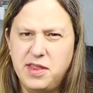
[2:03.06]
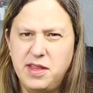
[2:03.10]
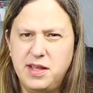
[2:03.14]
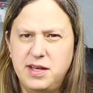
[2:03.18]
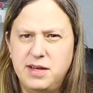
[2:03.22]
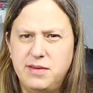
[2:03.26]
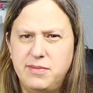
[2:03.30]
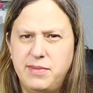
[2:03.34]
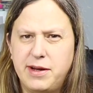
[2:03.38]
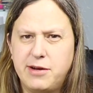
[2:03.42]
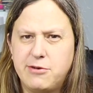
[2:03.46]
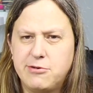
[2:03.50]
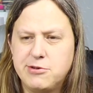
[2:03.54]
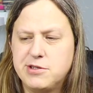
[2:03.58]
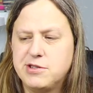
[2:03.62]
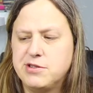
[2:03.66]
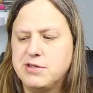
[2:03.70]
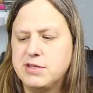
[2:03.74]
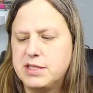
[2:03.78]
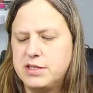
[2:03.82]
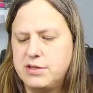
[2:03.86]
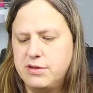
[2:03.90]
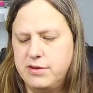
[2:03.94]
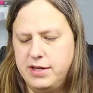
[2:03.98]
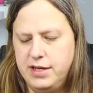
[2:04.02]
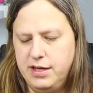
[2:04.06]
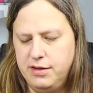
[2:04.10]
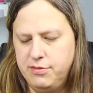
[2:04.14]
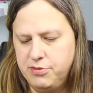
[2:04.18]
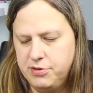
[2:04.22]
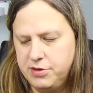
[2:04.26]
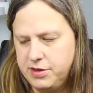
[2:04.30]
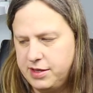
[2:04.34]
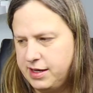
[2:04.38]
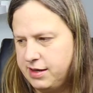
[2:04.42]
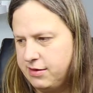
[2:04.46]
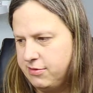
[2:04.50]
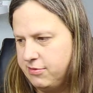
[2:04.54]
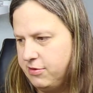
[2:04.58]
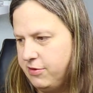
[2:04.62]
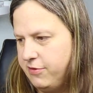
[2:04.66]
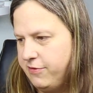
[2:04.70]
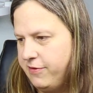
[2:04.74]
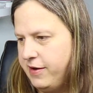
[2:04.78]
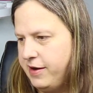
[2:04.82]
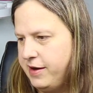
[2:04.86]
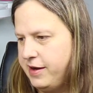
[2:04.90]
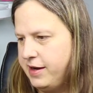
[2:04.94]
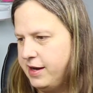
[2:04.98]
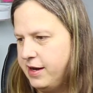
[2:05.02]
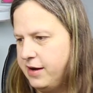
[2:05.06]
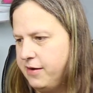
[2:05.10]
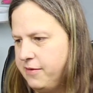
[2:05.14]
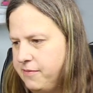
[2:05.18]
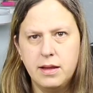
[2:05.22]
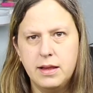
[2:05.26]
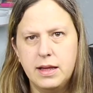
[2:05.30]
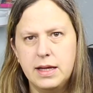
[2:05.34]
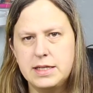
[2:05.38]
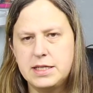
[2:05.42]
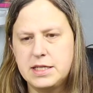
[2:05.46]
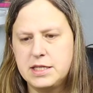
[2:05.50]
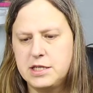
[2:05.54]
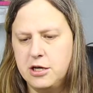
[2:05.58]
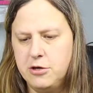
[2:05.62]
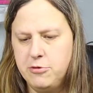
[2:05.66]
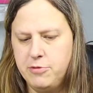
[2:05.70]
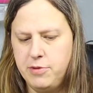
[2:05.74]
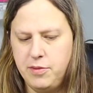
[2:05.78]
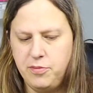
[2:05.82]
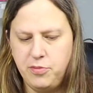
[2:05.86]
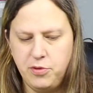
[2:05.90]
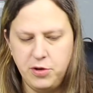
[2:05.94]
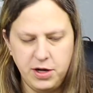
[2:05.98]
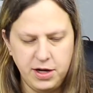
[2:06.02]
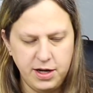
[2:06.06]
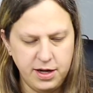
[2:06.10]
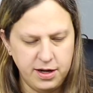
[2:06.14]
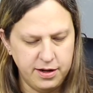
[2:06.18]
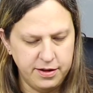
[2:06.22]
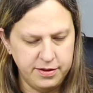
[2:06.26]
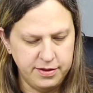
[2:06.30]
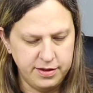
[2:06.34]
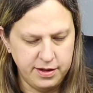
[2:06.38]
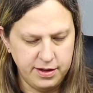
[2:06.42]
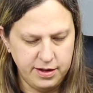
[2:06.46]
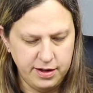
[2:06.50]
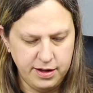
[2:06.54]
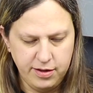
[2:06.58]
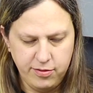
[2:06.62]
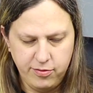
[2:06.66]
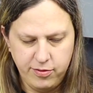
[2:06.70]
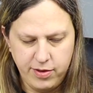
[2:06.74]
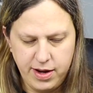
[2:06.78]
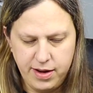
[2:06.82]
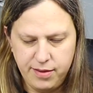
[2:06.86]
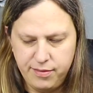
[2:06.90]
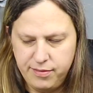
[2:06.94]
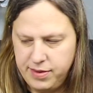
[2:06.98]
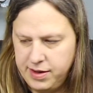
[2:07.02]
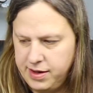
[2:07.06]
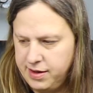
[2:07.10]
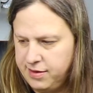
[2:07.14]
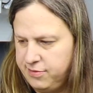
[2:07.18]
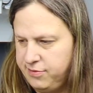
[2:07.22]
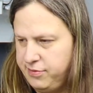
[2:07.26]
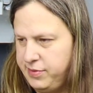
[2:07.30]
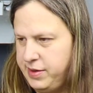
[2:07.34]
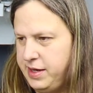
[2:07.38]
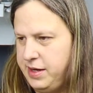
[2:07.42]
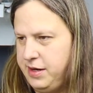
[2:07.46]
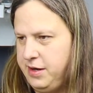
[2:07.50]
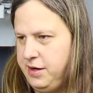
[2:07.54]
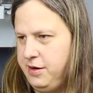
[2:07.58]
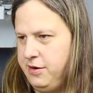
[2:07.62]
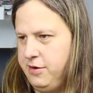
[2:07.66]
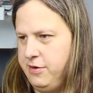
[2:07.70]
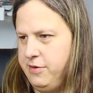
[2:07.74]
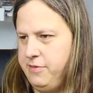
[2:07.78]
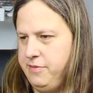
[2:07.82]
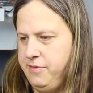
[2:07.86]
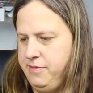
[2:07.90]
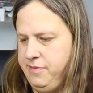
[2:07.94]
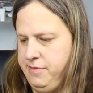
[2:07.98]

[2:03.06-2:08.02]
the MicroSwiss will help with that. We'll find out. Let's start by putting on the Wham Bam bed here.